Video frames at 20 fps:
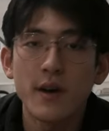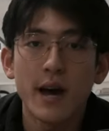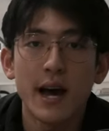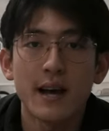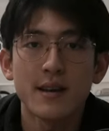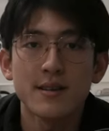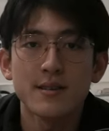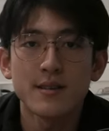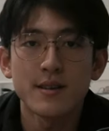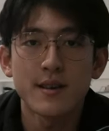
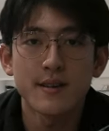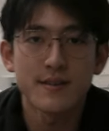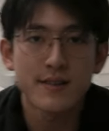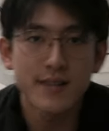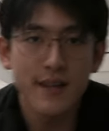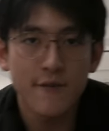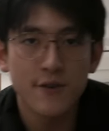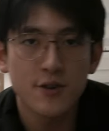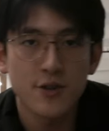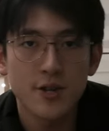has a
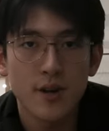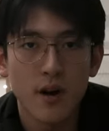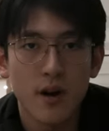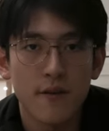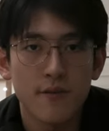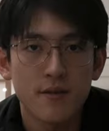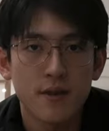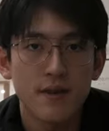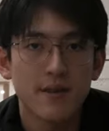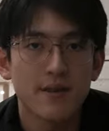stiffer
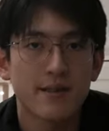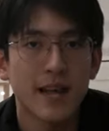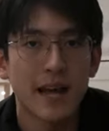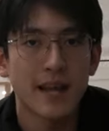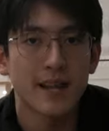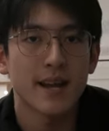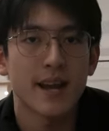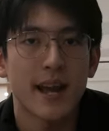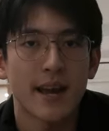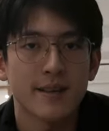shaft
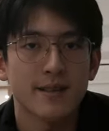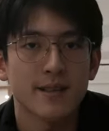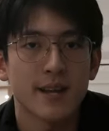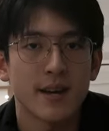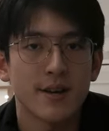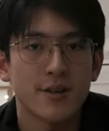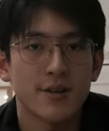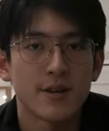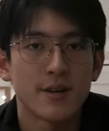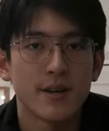than the
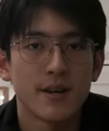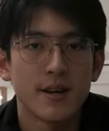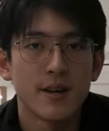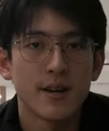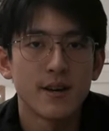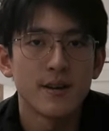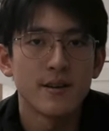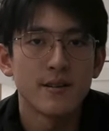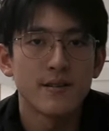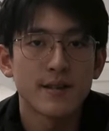Nextage.
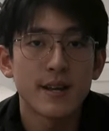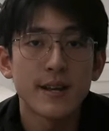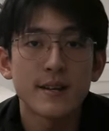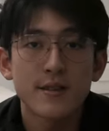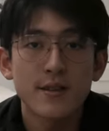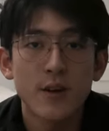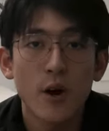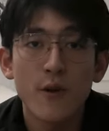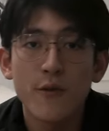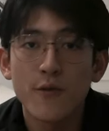
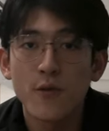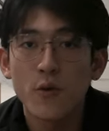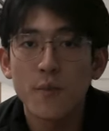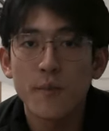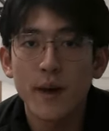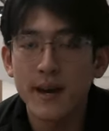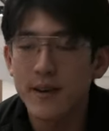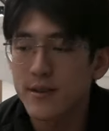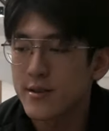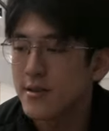This overall
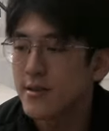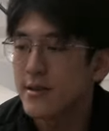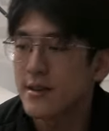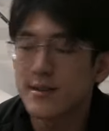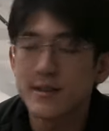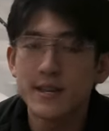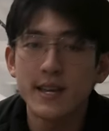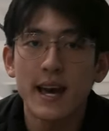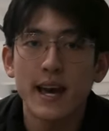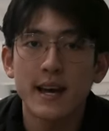makes the
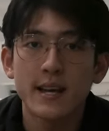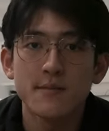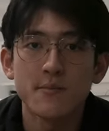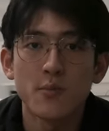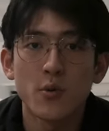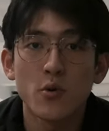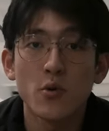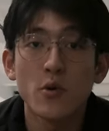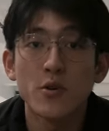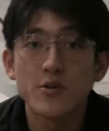ZX
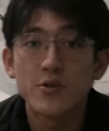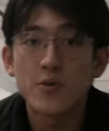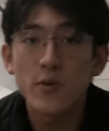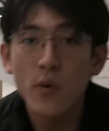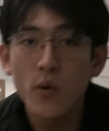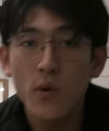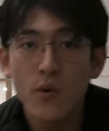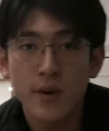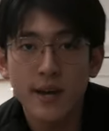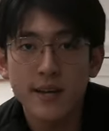more
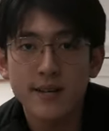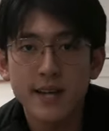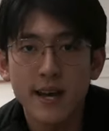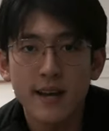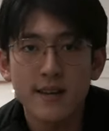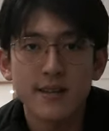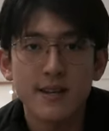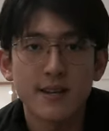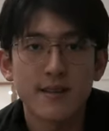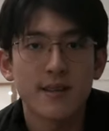control
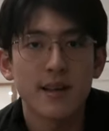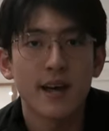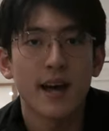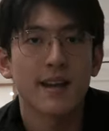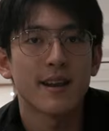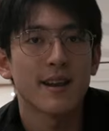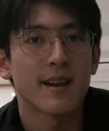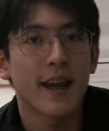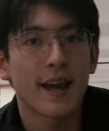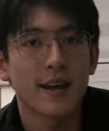orientated
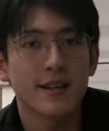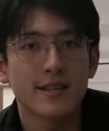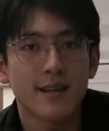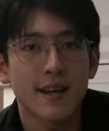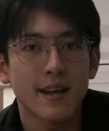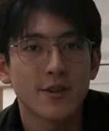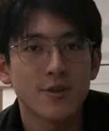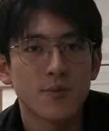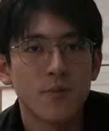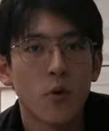and the
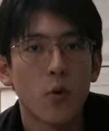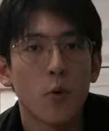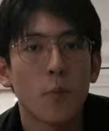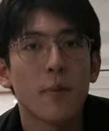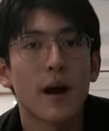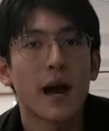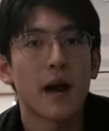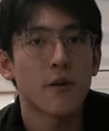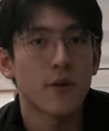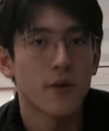Nextage more
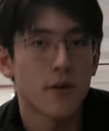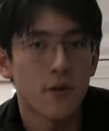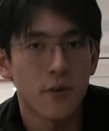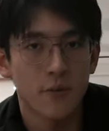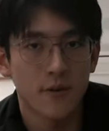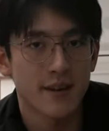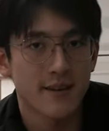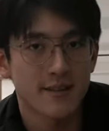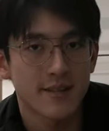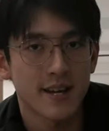power
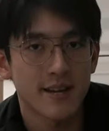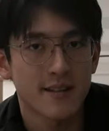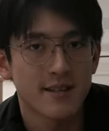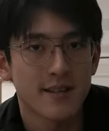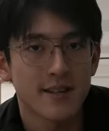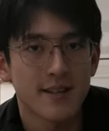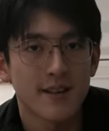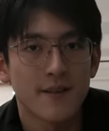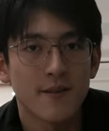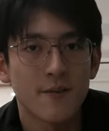orientated.